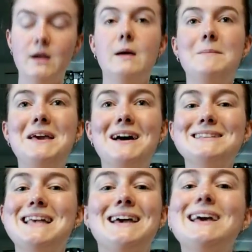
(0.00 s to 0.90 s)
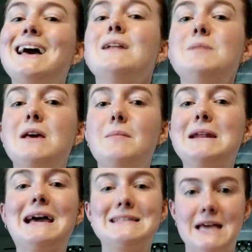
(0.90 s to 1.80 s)
because that can kind of become an
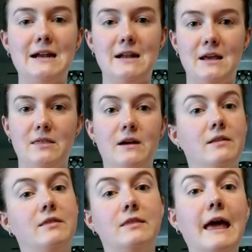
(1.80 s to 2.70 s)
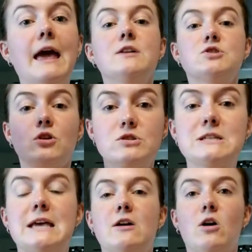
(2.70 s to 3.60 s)
identity that they start to
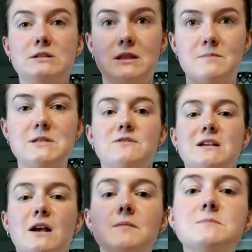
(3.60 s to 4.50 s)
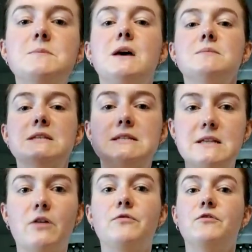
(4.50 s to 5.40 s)
take on to themselves, and it becomes this
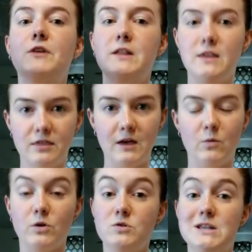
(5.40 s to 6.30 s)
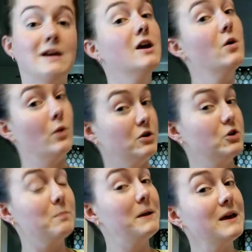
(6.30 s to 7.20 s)
self-fulfilling thing where you say, well, you're
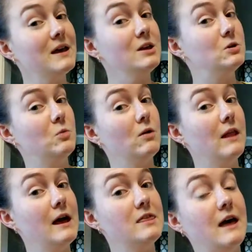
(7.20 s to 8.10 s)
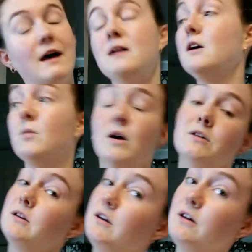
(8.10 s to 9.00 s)
picky, you won't like that. Well,
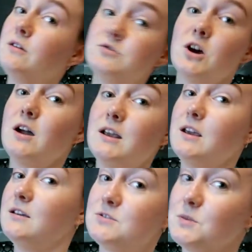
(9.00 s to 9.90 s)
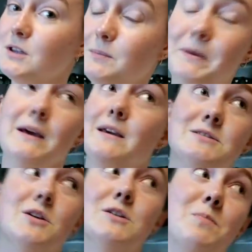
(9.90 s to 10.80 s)
you know, Johnny, he's really picky,
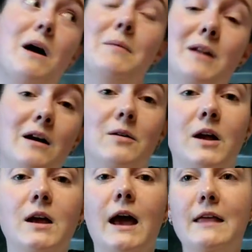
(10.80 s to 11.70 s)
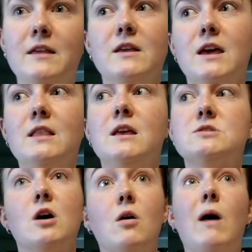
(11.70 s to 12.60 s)
so he's probably not gonna. And then the kid thinks,
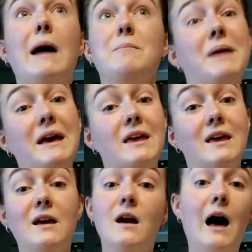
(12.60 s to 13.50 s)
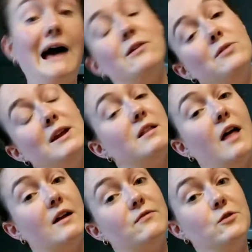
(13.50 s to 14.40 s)
oh, I'm picky, I don't eat a lot
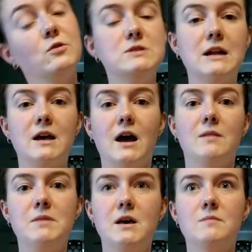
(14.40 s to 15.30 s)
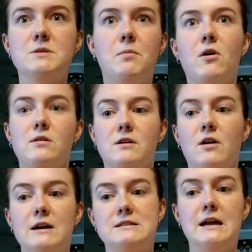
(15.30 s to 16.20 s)
of foods, and it kind of becomes a part of their
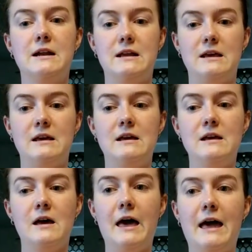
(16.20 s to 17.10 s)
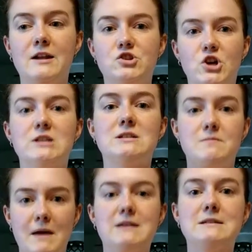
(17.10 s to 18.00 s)
identity, and it just
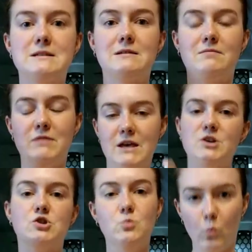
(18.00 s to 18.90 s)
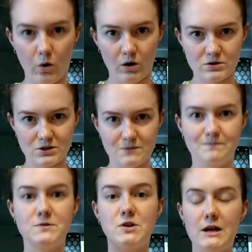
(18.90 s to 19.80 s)
makes the issue worse.
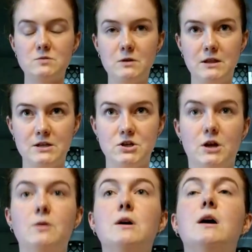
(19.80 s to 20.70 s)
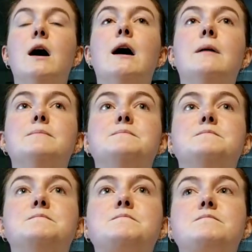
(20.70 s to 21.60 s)
So that's one thing to know.
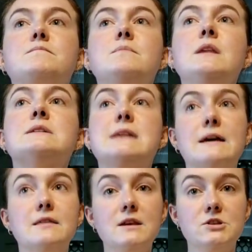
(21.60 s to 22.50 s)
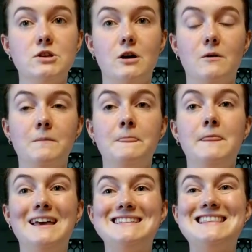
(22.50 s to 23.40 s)
Second thing to know
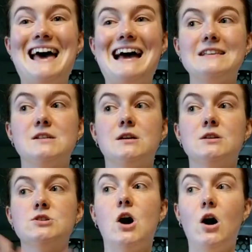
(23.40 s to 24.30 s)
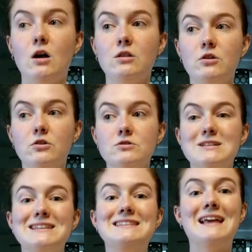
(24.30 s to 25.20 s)
is that toddlers
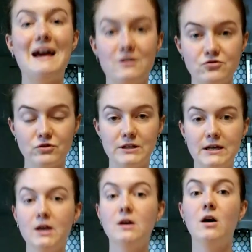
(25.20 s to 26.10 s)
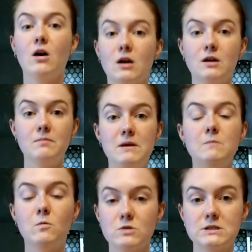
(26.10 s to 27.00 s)
naturally are going to be
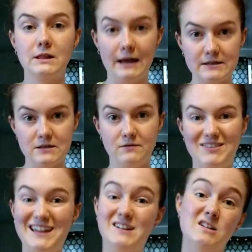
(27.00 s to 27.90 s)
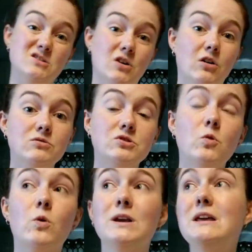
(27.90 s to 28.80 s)
more selective than an adult
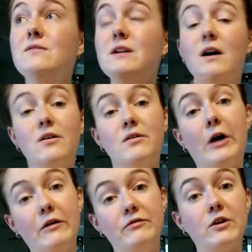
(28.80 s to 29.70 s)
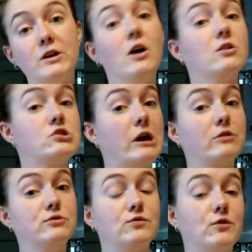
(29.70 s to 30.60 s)
or even a very young child
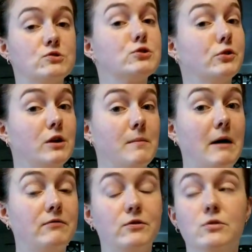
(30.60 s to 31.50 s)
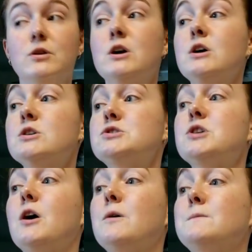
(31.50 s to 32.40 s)
who's first learning about food.
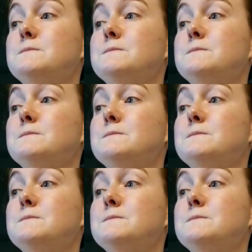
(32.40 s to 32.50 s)
So